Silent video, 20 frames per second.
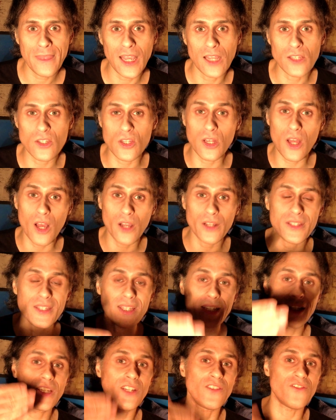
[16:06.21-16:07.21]
As long as
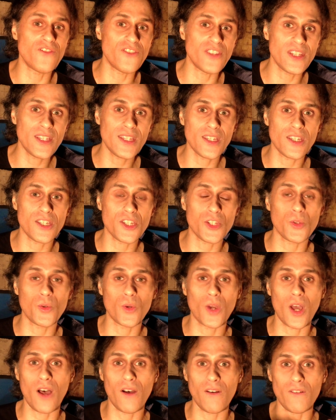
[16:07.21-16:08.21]
it convinces you
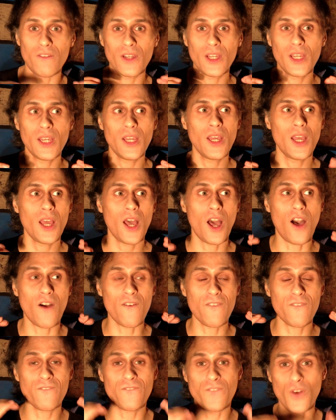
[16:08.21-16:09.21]
of a
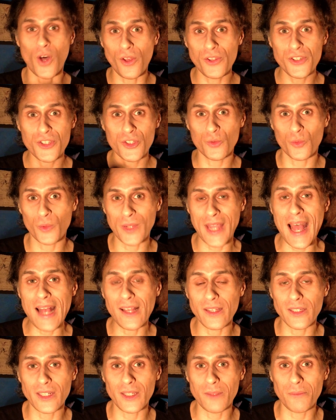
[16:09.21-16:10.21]
false
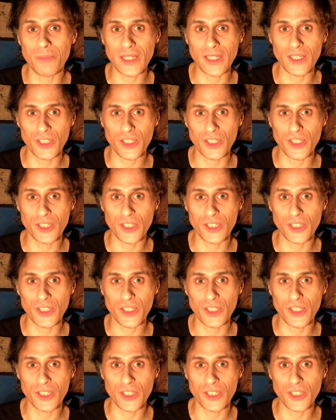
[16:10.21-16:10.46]
reality being